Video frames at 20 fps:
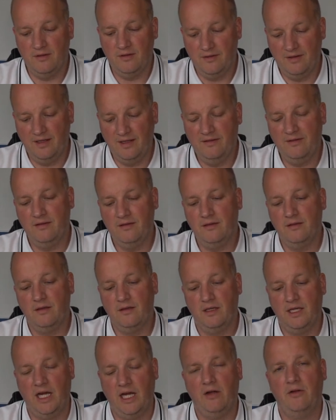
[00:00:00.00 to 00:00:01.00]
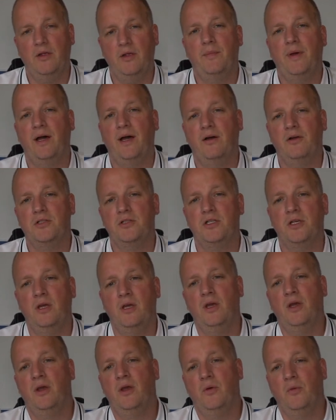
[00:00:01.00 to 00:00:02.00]
decent carry pouch
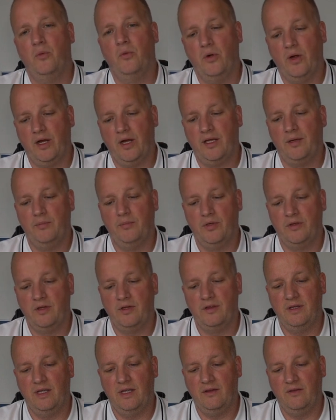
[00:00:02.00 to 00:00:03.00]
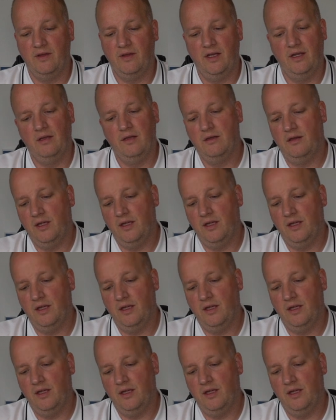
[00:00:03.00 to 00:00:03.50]
where I can put the things in